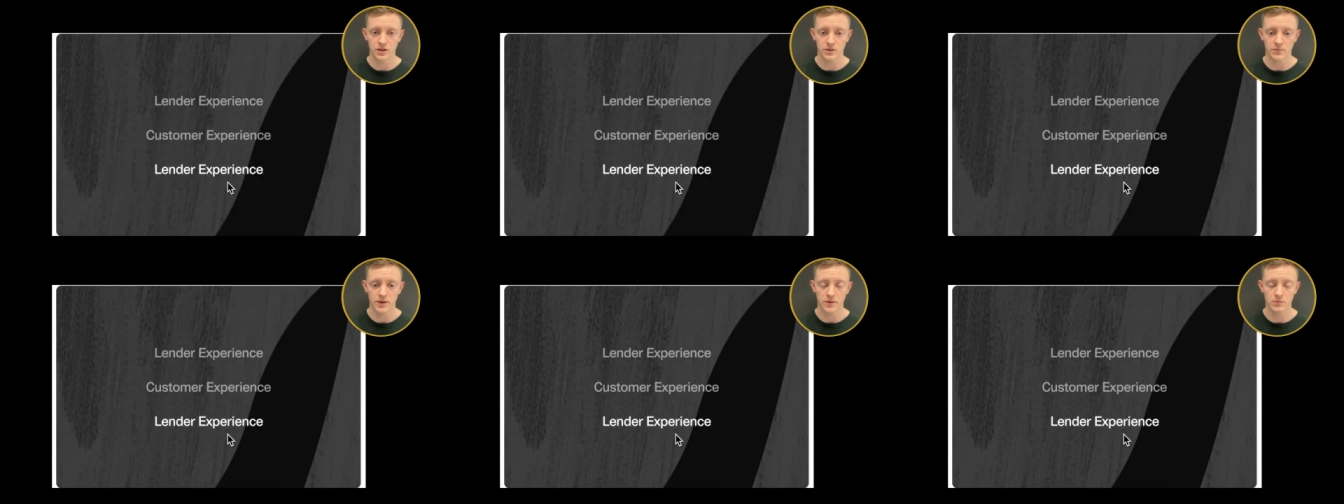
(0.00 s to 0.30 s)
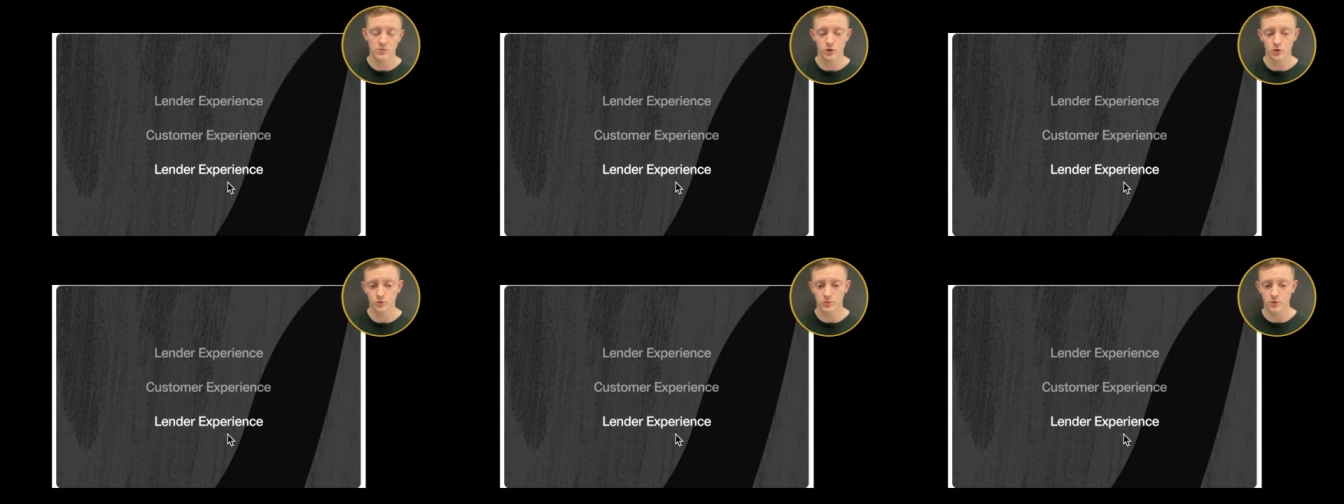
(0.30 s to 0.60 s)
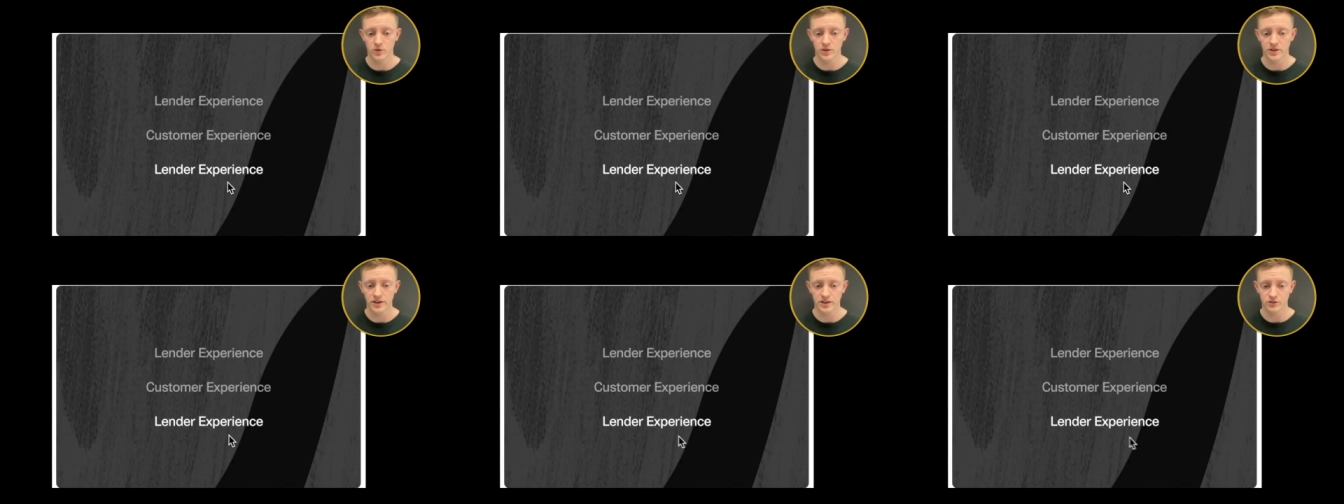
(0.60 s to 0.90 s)
about multiple
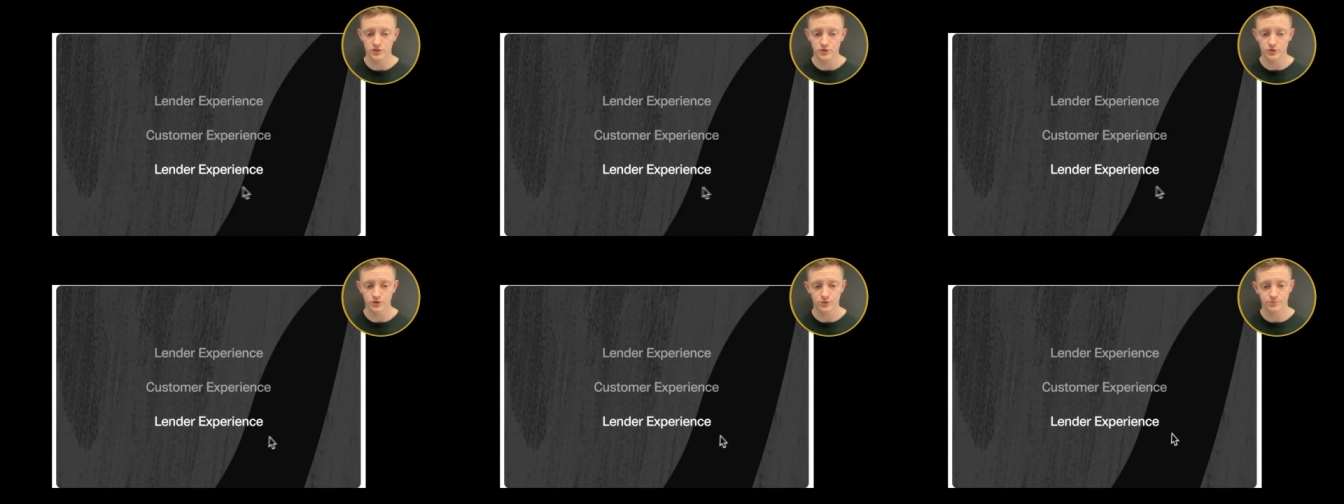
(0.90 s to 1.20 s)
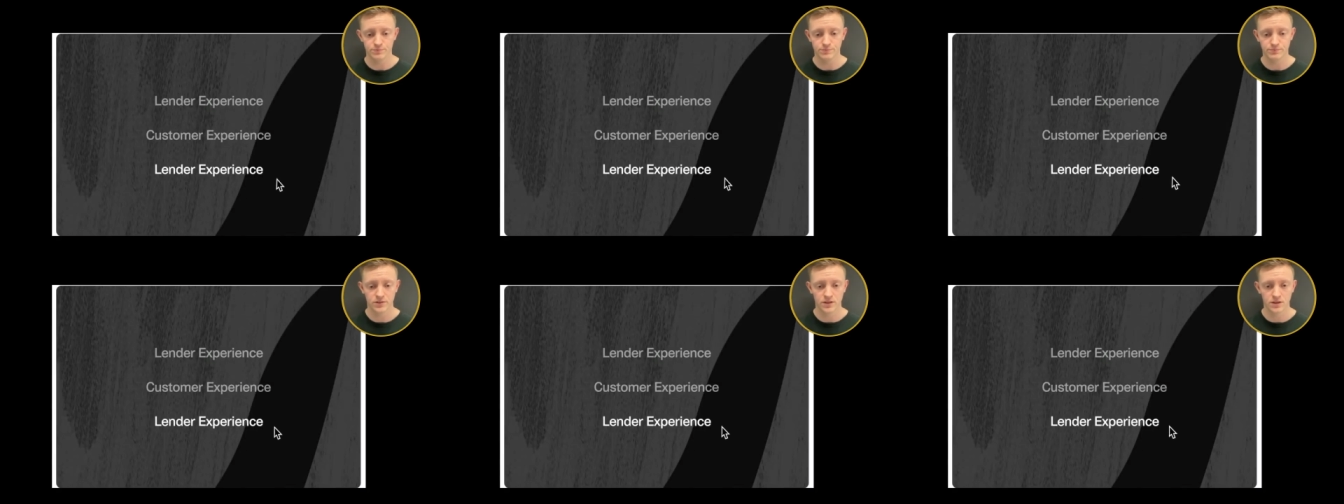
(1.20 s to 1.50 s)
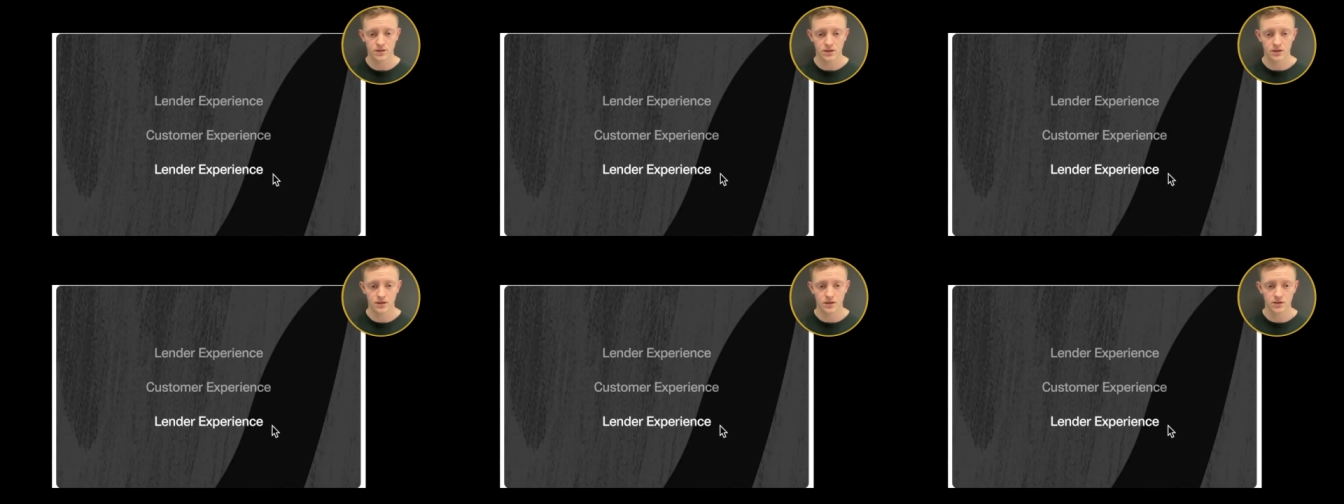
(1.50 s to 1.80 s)
connections.
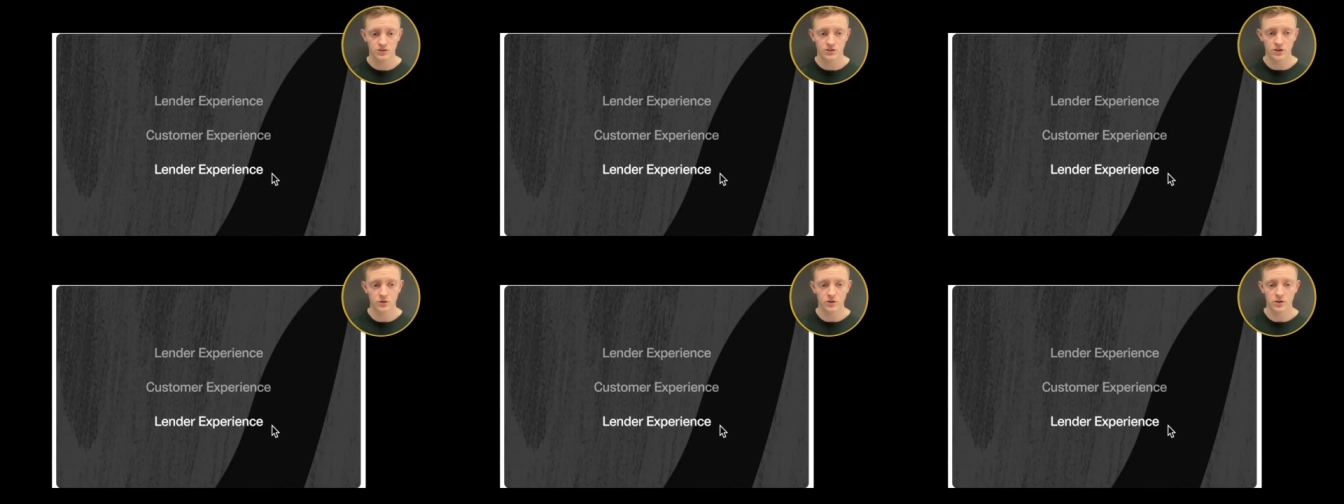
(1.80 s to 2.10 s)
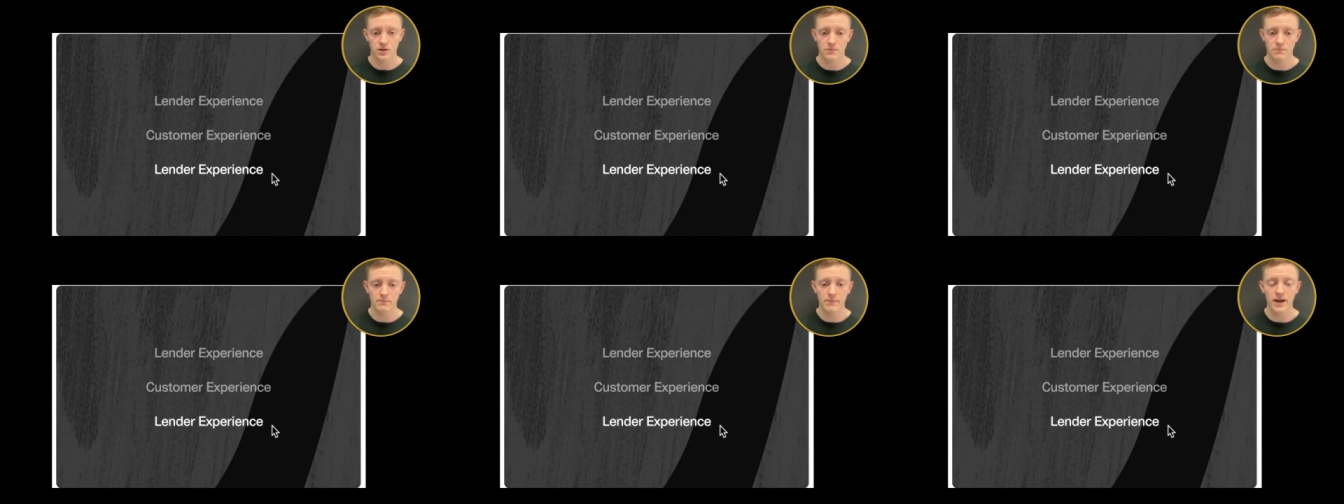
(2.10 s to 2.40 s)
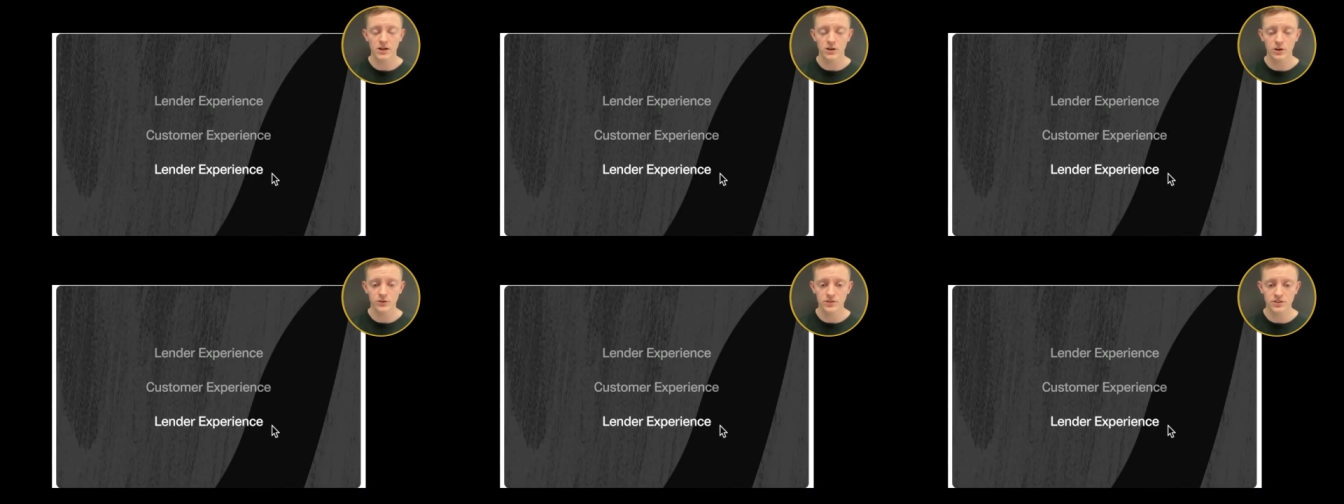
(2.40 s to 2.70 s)
So
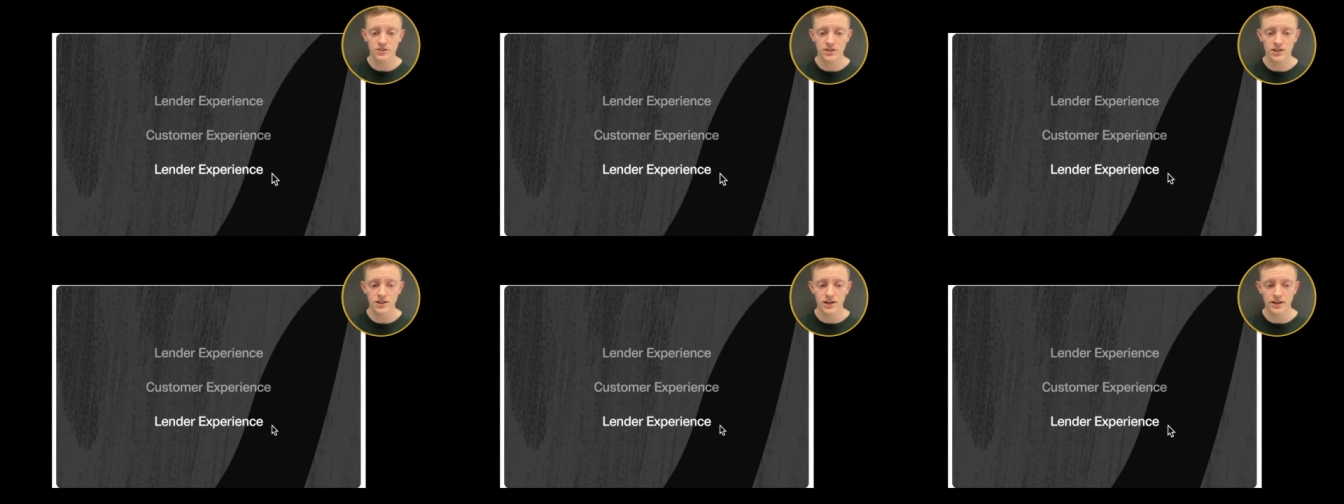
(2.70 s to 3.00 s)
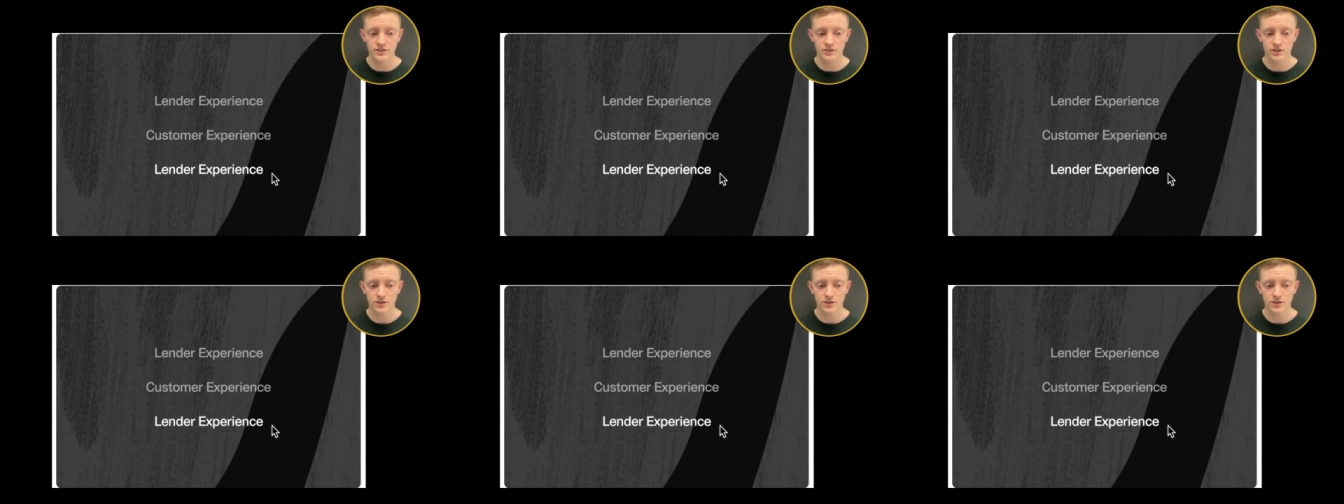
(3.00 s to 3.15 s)
back over to the lender